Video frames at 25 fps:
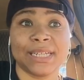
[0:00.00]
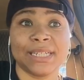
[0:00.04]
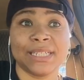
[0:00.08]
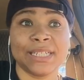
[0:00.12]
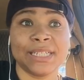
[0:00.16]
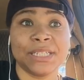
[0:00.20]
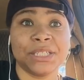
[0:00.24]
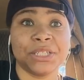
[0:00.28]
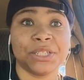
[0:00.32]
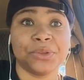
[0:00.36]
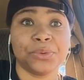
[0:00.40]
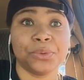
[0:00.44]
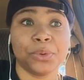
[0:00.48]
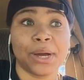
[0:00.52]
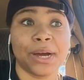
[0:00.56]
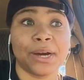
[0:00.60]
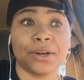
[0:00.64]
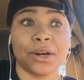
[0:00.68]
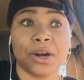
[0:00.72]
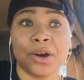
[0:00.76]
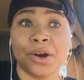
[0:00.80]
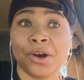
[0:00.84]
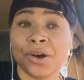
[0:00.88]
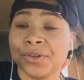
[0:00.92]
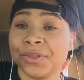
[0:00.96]
and teach it
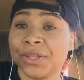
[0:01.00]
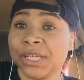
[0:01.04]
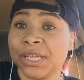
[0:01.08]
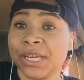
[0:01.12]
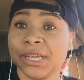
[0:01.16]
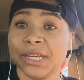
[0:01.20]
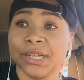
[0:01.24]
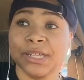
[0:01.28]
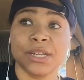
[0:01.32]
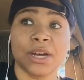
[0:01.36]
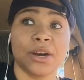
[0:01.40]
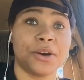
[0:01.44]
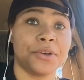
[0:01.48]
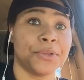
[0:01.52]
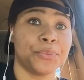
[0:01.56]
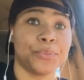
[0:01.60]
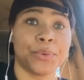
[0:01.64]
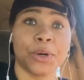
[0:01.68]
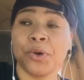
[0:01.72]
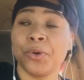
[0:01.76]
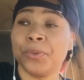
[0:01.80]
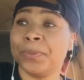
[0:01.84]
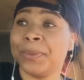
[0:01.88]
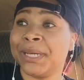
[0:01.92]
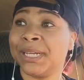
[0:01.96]
throughout all the years? All the
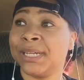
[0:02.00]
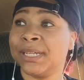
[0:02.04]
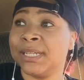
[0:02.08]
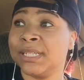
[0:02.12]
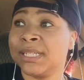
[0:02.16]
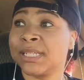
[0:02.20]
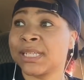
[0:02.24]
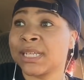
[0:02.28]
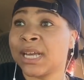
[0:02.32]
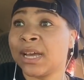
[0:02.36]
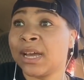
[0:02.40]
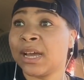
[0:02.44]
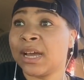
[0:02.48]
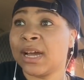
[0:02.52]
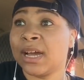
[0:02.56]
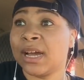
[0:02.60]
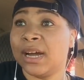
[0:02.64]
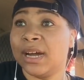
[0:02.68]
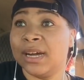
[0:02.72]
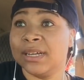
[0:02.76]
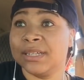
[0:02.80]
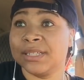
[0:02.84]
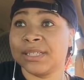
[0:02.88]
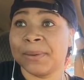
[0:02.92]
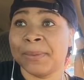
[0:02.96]
Romans.
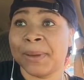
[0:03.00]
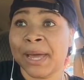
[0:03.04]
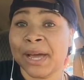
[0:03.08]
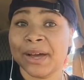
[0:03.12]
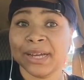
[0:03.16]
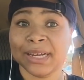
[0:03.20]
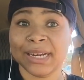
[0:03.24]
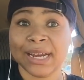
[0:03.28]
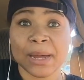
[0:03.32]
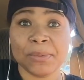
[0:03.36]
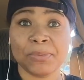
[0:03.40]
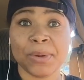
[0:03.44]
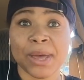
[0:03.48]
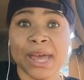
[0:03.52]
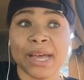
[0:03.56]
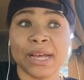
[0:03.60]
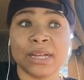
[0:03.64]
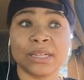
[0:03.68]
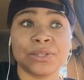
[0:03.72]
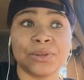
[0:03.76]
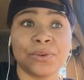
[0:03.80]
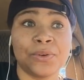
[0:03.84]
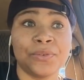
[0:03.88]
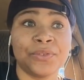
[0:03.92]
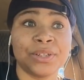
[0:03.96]
Somehow it got
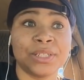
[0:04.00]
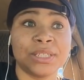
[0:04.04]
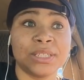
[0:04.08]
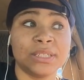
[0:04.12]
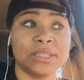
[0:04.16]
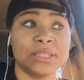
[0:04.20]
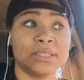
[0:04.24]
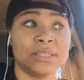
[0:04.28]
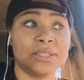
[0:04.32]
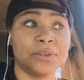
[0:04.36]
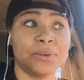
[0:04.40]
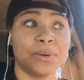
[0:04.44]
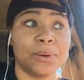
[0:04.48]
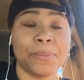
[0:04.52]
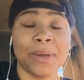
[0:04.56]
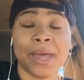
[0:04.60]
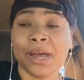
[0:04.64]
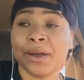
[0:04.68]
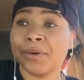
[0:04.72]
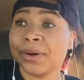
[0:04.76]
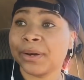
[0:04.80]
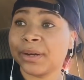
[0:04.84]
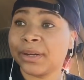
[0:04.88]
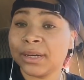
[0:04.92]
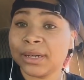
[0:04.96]
passed over to
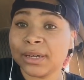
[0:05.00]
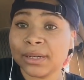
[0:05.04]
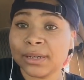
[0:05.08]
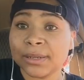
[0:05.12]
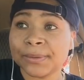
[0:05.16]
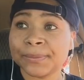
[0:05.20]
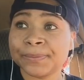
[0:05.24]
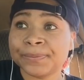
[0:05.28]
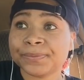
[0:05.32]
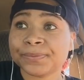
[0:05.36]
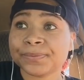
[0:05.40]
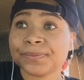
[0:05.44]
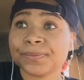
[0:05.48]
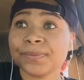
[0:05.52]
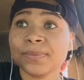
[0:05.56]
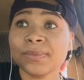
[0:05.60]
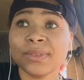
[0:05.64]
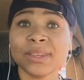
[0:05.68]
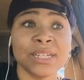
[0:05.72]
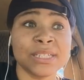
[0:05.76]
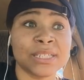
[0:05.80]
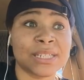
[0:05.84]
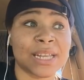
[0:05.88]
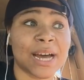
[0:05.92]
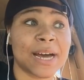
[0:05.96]
America.
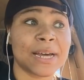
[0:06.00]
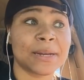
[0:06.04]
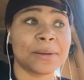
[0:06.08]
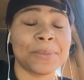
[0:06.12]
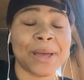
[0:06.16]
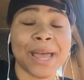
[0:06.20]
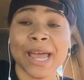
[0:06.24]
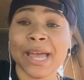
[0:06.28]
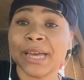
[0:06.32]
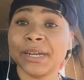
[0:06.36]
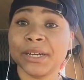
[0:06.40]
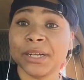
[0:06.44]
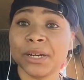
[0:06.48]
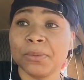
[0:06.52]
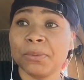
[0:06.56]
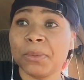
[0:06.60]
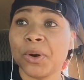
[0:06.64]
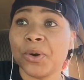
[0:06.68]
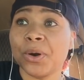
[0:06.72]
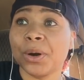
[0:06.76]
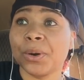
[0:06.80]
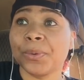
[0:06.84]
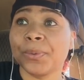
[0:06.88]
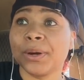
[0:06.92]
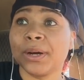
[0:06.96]
Sodom and
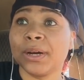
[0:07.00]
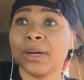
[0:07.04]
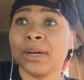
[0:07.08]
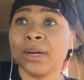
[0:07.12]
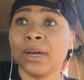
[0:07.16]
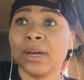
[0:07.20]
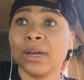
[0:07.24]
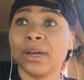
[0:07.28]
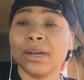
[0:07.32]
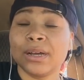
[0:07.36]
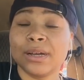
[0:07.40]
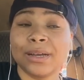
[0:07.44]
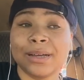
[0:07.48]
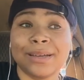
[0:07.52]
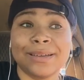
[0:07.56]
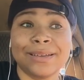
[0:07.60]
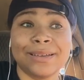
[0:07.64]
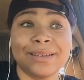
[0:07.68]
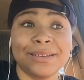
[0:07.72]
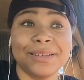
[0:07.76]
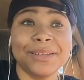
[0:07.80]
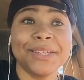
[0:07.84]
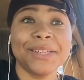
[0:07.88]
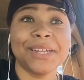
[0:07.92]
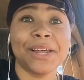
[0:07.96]
Gomorrah.
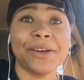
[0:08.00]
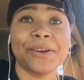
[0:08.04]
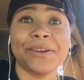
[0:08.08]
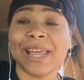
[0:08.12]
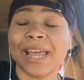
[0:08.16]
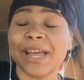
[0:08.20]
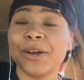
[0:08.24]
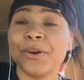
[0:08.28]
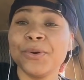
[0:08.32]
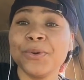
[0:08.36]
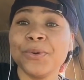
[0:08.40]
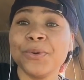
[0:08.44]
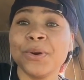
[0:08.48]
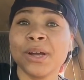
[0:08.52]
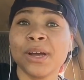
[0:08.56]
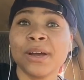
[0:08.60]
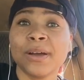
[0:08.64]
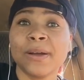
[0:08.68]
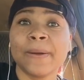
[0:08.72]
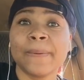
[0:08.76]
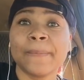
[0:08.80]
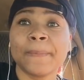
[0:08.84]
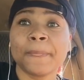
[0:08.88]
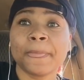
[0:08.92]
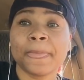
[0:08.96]
Like who?
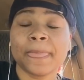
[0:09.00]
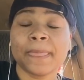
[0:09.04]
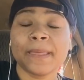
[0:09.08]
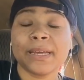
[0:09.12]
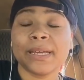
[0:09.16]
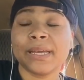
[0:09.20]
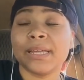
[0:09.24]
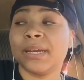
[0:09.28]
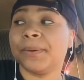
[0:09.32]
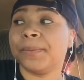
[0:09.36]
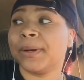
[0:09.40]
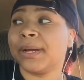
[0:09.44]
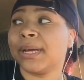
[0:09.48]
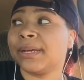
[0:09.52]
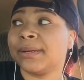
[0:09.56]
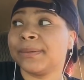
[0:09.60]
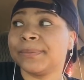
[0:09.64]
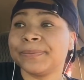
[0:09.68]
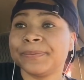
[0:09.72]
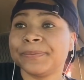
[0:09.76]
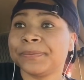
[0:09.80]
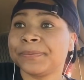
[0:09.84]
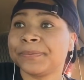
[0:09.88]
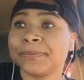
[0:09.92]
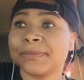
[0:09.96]
Anyway,
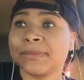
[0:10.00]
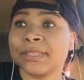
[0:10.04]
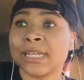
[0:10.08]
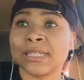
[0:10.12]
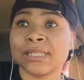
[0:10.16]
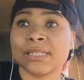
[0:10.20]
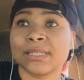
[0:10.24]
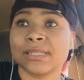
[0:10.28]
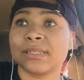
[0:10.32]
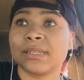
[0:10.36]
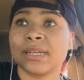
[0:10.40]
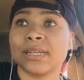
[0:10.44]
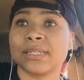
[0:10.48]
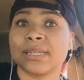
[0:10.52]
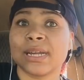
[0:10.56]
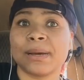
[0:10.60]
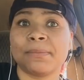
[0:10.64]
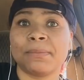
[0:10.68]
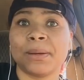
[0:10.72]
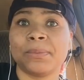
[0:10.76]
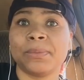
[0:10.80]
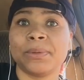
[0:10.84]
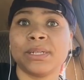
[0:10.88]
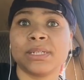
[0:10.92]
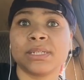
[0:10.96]
that's
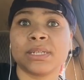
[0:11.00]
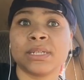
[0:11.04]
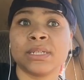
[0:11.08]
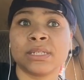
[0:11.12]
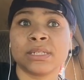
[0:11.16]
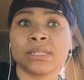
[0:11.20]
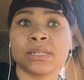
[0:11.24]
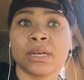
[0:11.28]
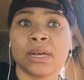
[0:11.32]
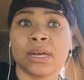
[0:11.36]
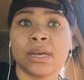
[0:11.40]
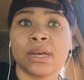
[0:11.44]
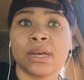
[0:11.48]
not my business.